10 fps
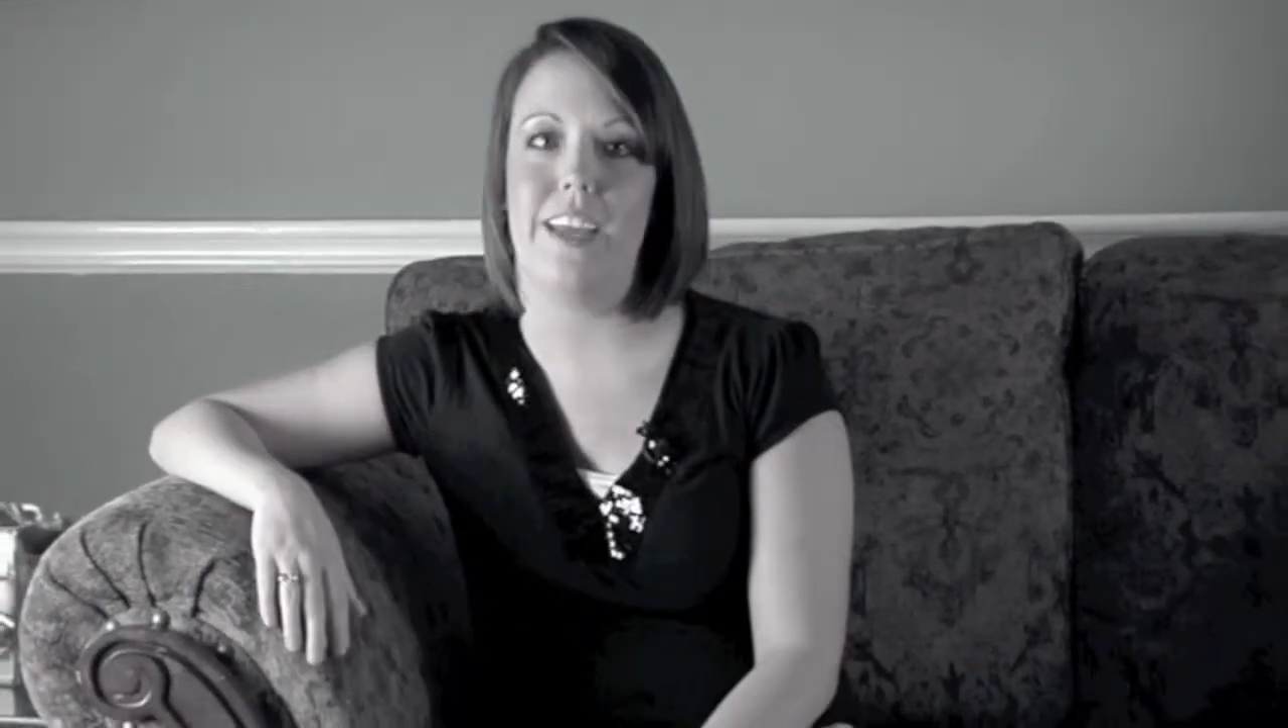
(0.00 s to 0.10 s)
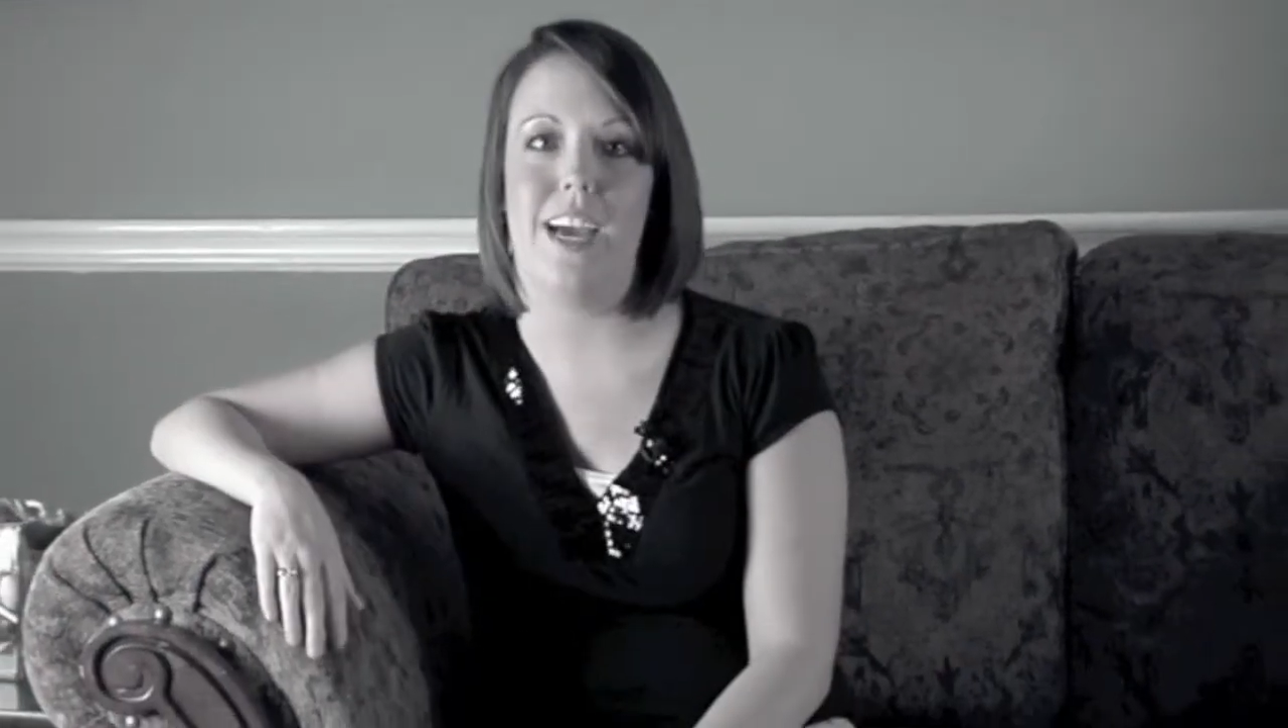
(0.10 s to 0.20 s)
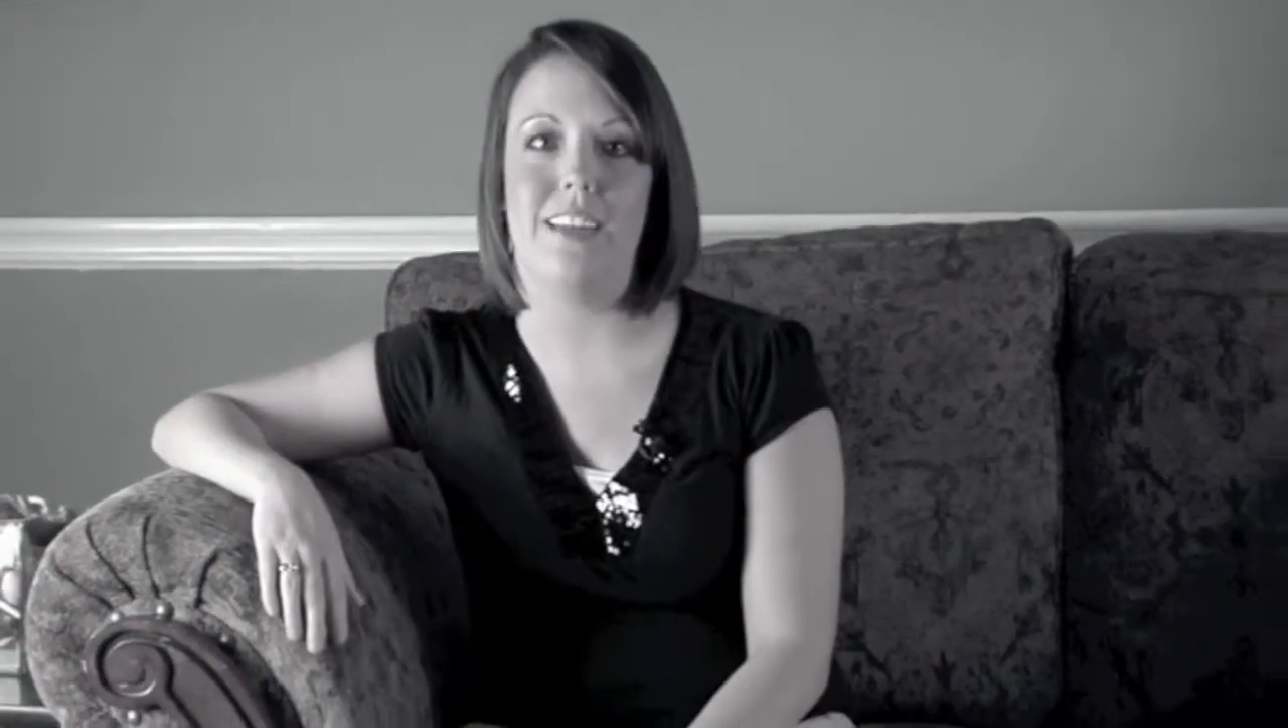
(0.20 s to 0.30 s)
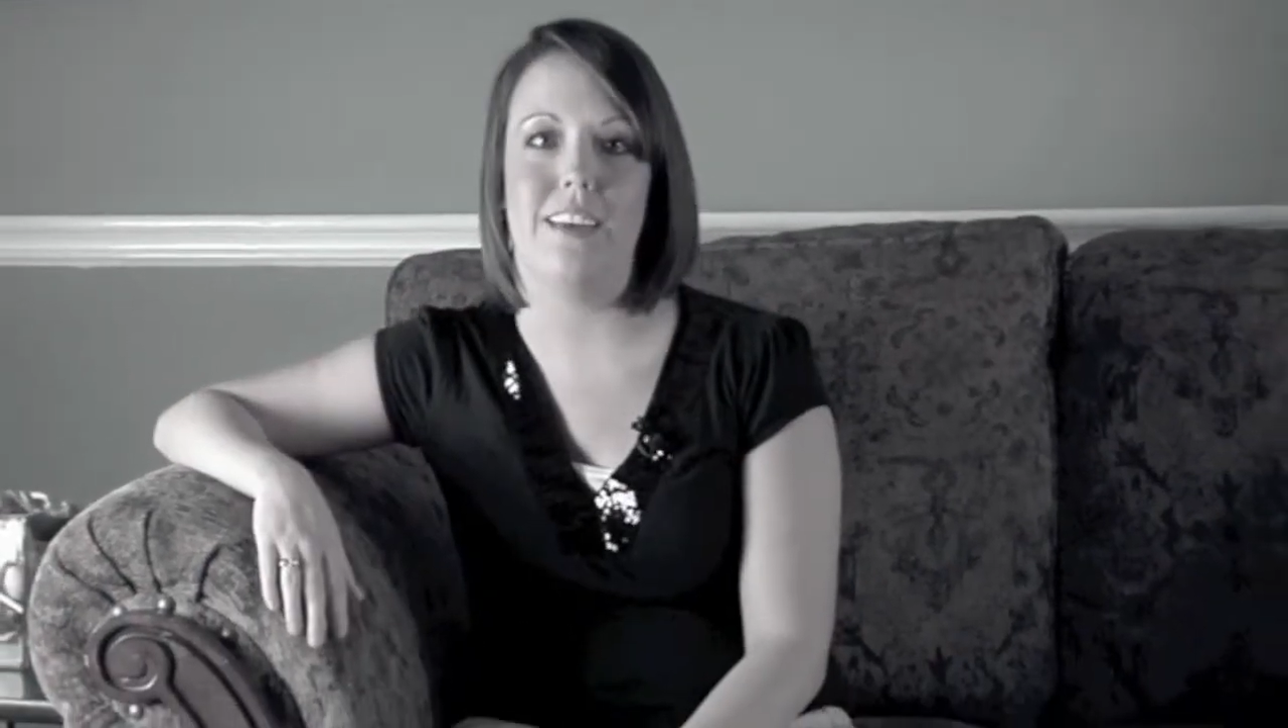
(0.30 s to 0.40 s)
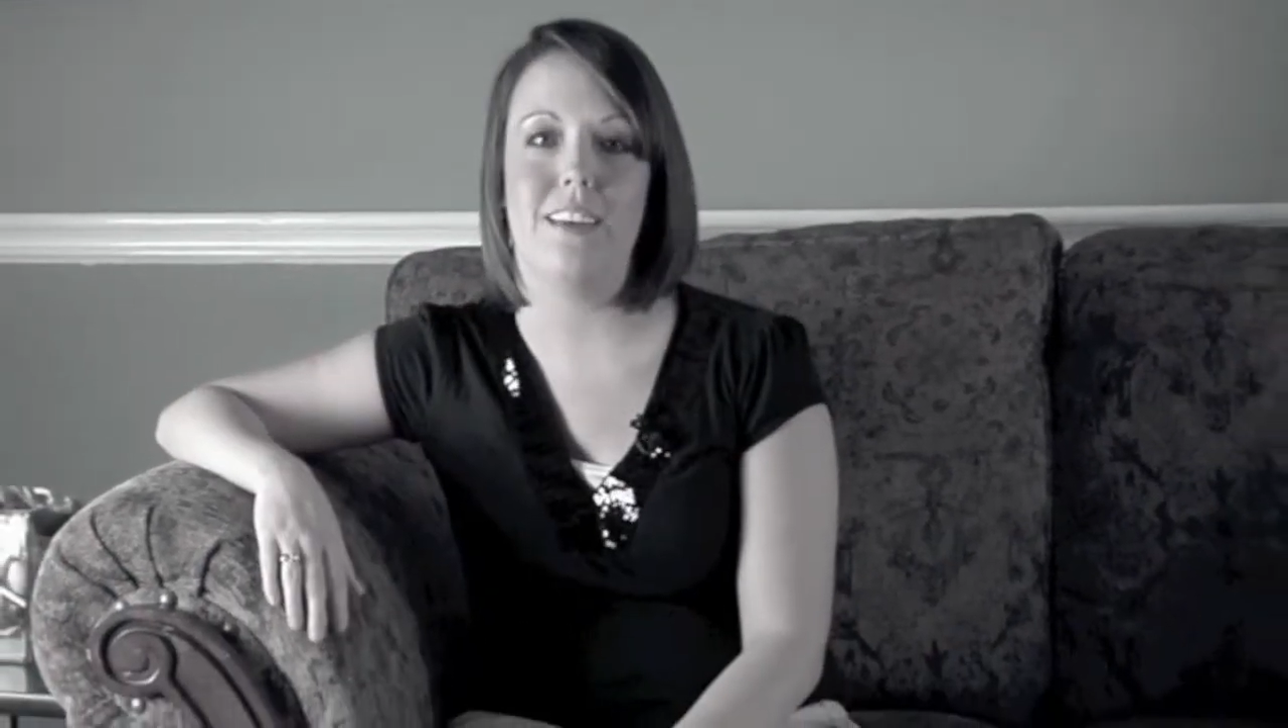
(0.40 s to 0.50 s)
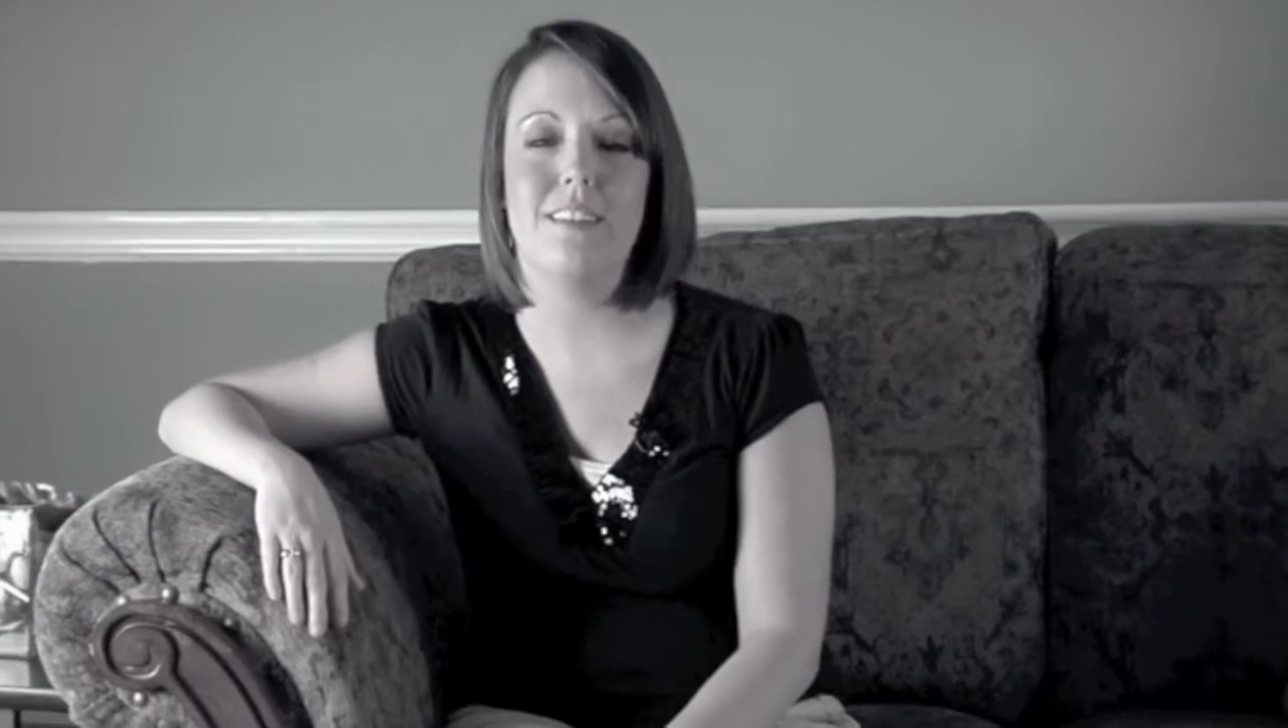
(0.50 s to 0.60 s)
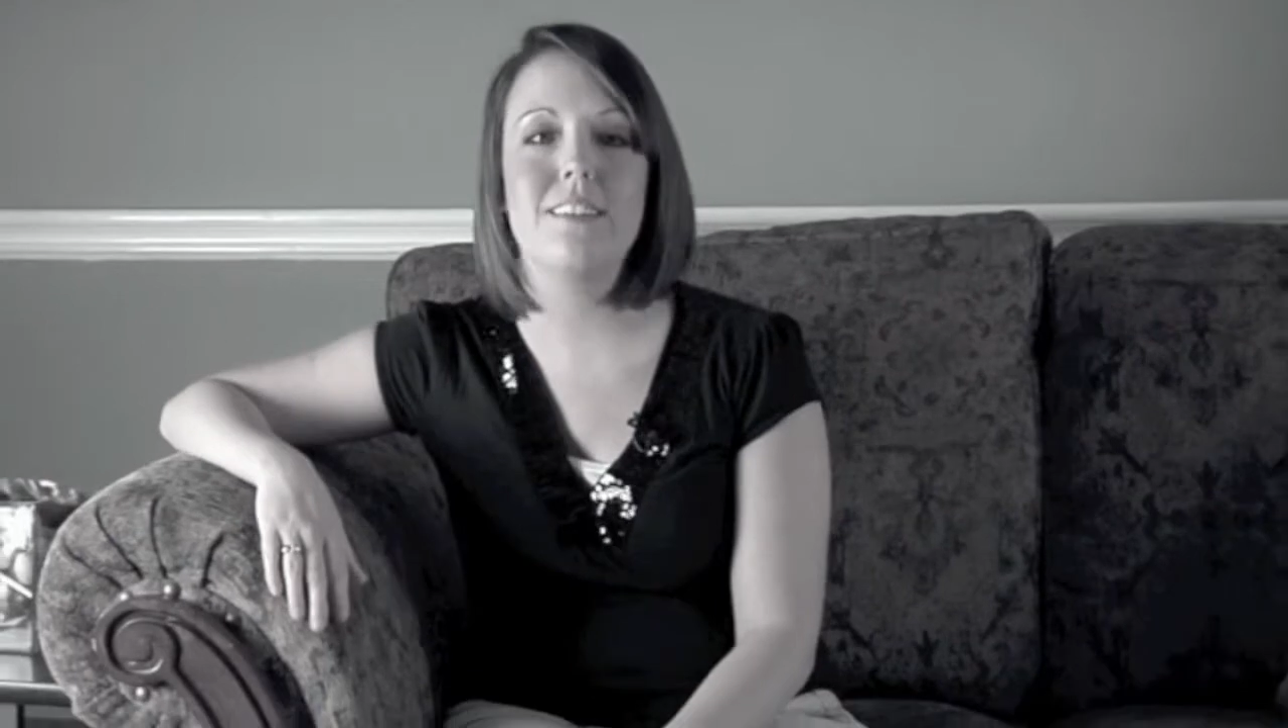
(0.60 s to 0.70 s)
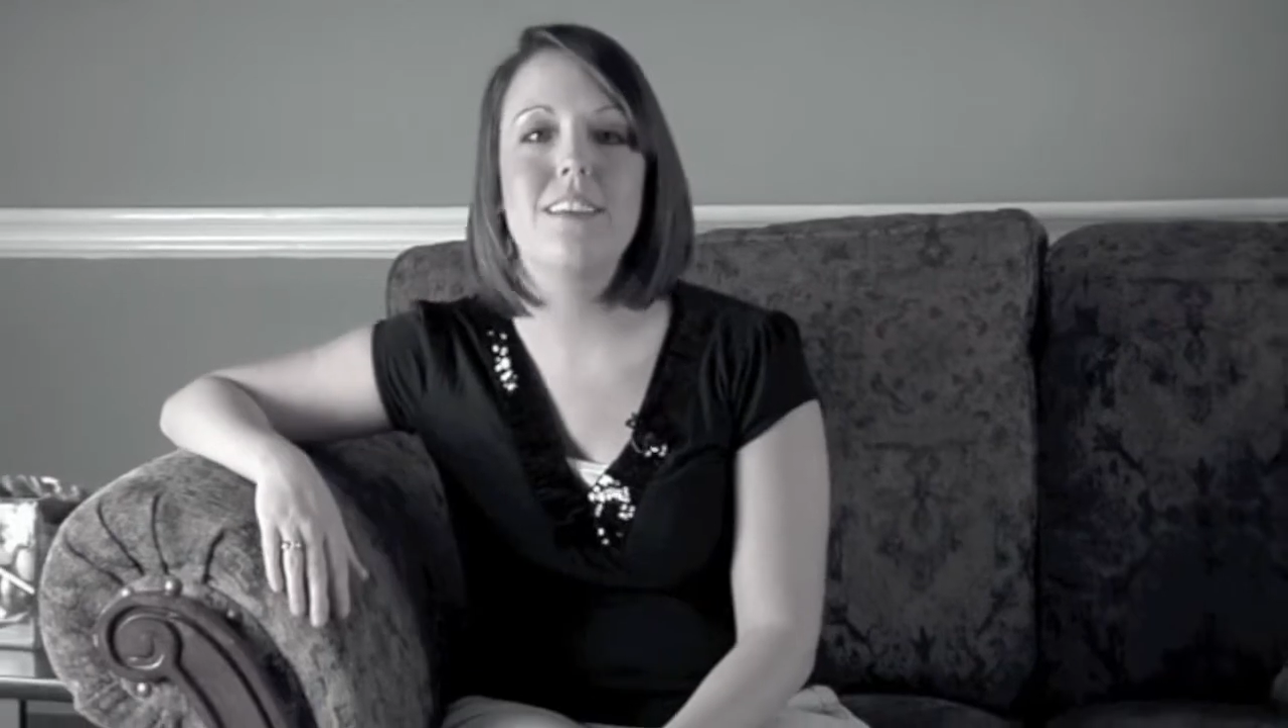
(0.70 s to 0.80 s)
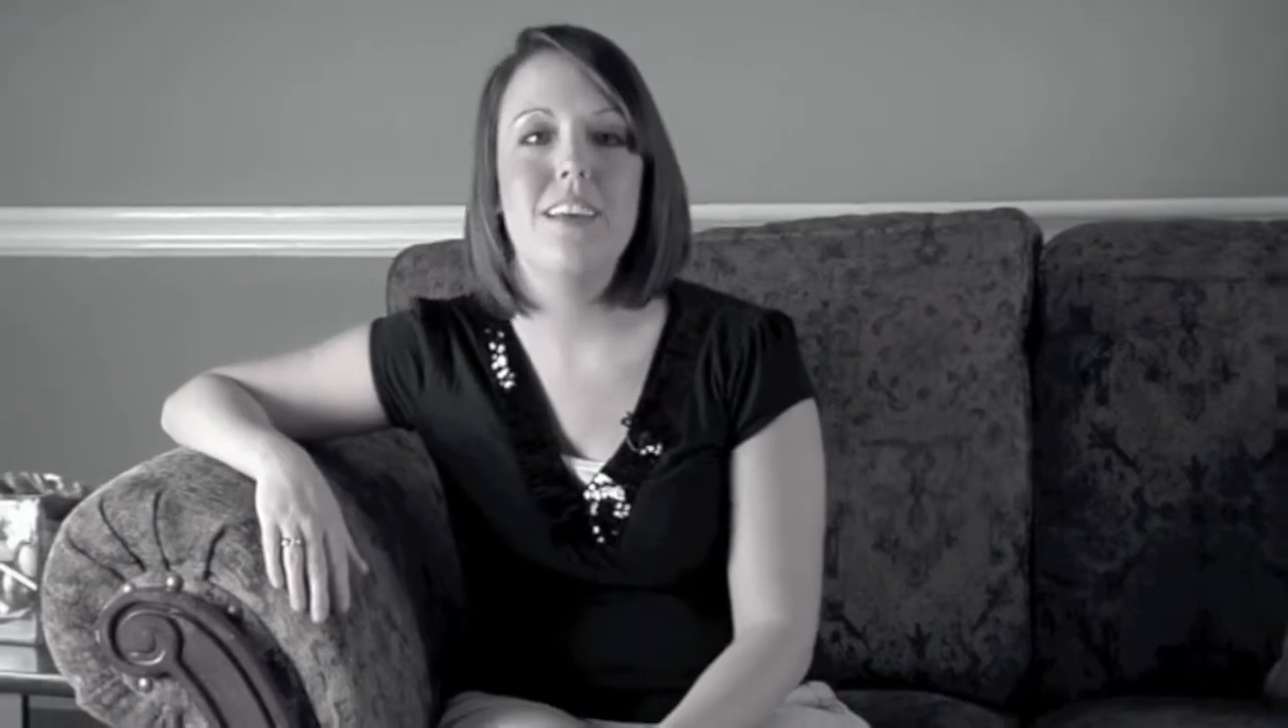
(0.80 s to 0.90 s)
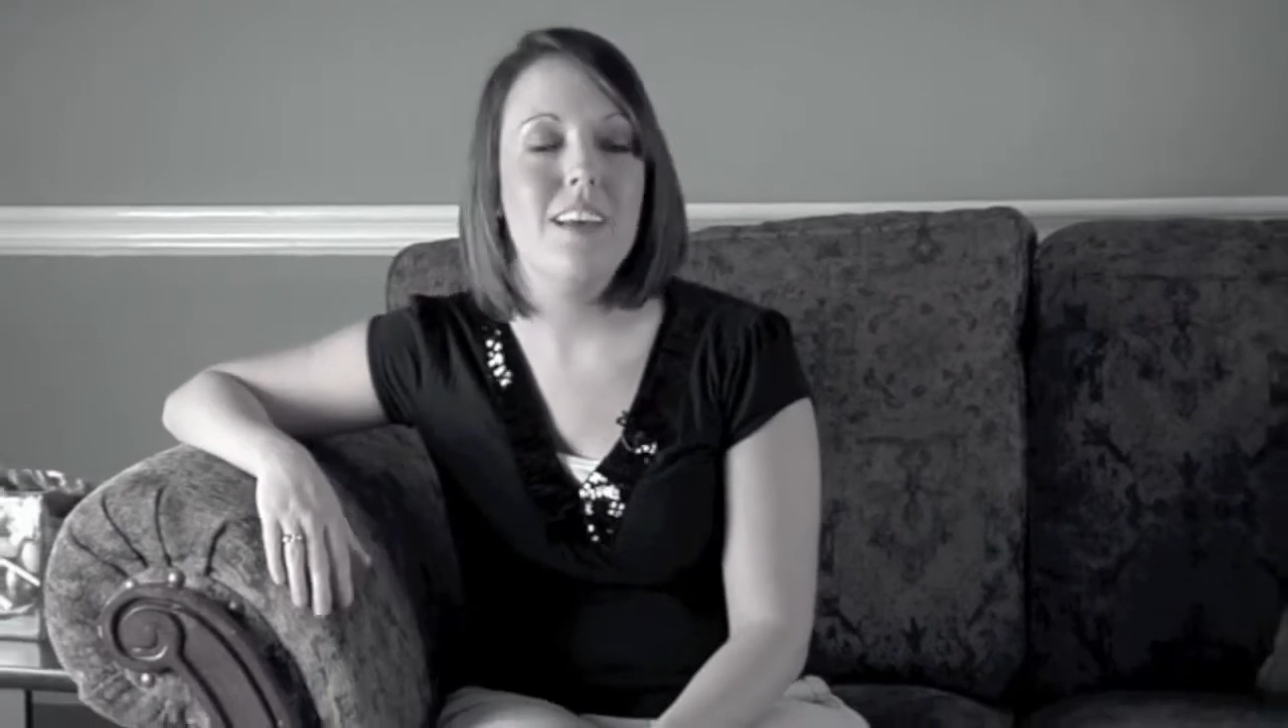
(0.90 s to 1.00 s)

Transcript: ideas.